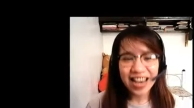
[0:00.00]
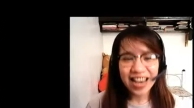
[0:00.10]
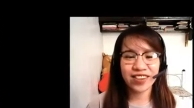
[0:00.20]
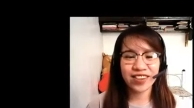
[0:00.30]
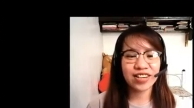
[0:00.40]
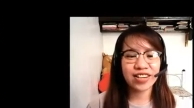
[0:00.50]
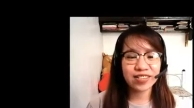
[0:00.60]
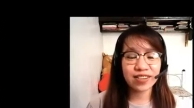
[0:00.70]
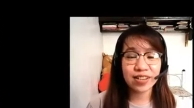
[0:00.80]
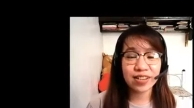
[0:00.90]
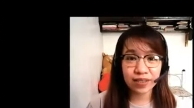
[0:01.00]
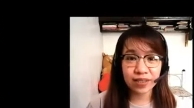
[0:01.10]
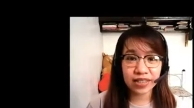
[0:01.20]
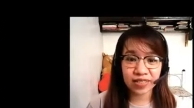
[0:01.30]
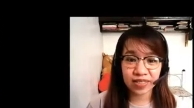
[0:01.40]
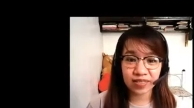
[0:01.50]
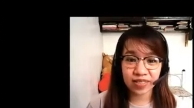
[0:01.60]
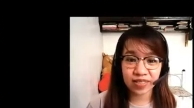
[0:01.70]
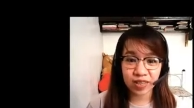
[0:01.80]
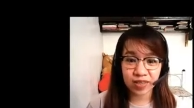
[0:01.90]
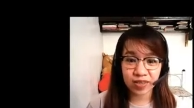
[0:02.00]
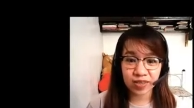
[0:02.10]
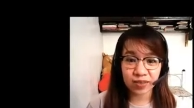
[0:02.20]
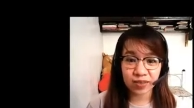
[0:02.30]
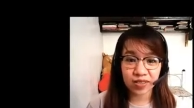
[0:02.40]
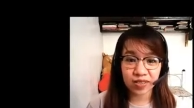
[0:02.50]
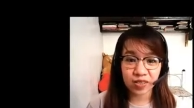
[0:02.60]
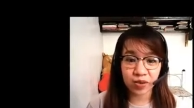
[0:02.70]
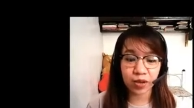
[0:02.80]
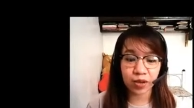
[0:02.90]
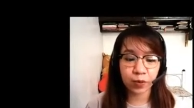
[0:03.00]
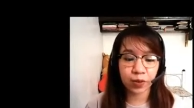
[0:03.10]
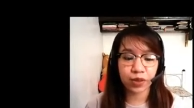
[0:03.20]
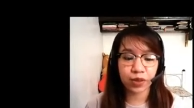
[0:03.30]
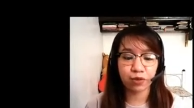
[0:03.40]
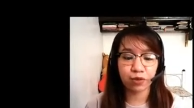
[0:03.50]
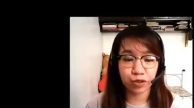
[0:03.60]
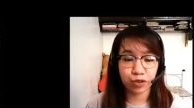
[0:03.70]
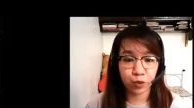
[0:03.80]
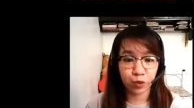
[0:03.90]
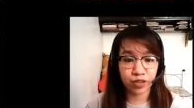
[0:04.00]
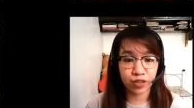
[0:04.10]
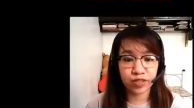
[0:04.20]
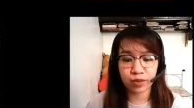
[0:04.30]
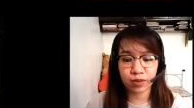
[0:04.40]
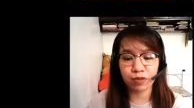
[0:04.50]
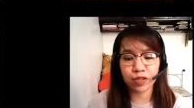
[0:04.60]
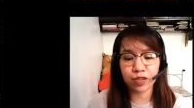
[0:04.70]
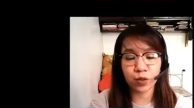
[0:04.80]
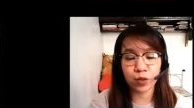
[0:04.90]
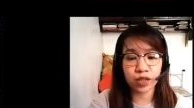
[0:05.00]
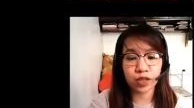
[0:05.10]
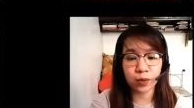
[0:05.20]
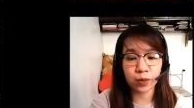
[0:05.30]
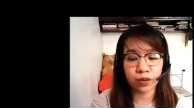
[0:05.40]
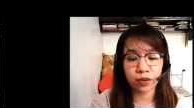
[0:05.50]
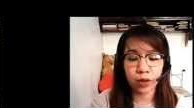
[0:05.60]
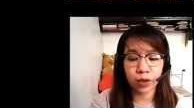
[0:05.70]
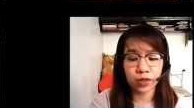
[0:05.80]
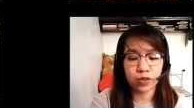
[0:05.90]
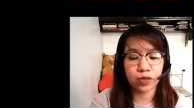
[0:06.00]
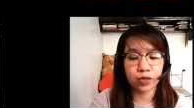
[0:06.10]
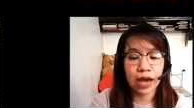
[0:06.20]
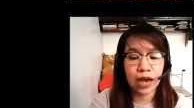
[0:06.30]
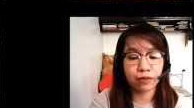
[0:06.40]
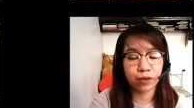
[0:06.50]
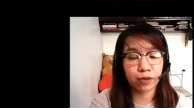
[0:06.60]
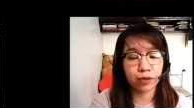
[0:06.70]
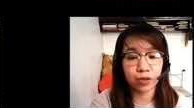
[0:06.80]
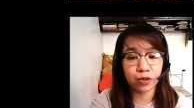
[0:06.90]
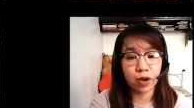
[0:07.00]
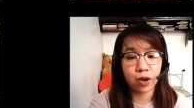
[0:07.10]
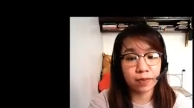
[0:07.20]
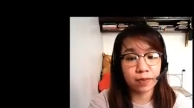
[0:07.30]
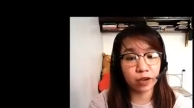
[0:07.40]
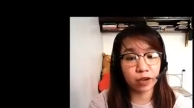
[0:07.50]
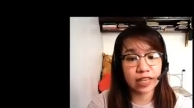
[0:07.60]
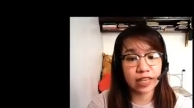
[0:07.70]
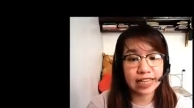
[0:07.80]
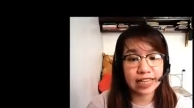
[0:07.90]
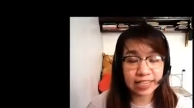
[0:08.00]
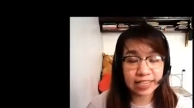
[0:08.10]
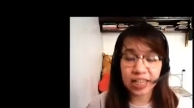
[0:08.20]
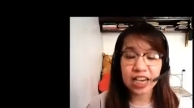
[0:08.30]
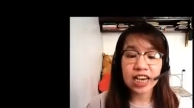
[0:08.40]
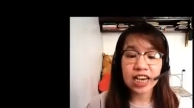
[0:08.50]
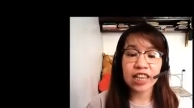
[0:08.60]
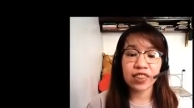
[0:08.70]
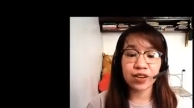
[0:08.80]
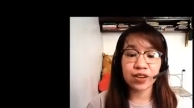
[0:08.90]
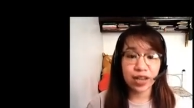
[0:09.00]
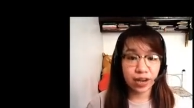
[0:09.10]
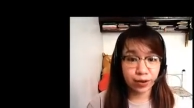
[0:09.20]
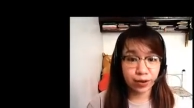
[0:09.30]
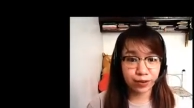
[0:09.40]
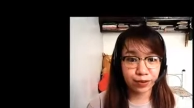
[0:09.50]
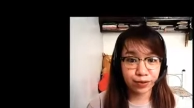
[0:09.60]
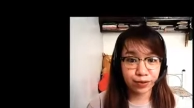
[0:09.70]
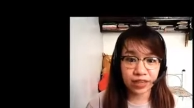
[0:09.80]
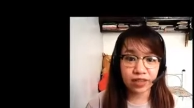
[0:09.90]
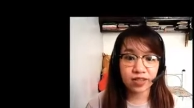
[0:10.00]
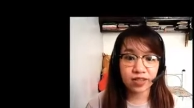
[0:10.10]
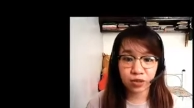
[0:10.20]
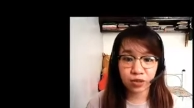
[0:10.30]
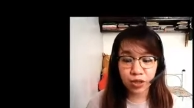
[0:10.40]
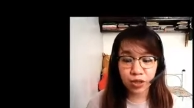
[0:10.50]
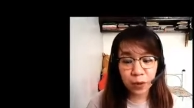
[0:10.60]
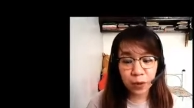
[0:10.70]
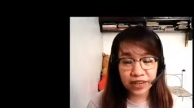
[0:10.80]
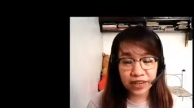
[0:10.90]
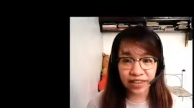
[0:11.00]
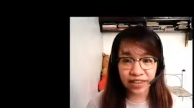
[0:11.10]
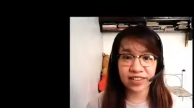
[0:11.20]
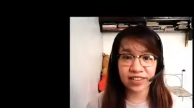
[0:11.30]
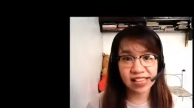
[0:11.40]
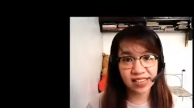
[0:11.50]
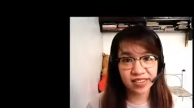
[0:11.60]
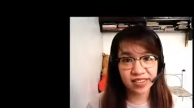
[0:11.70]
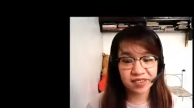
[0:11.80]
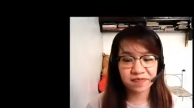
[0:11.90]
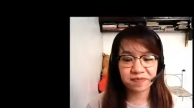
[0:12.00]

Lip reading: Alright, so anyway, let's continue. So let's start with the first one. So the first one that we are going to have or to talk about is the noun. Okay, so do you know what noun is?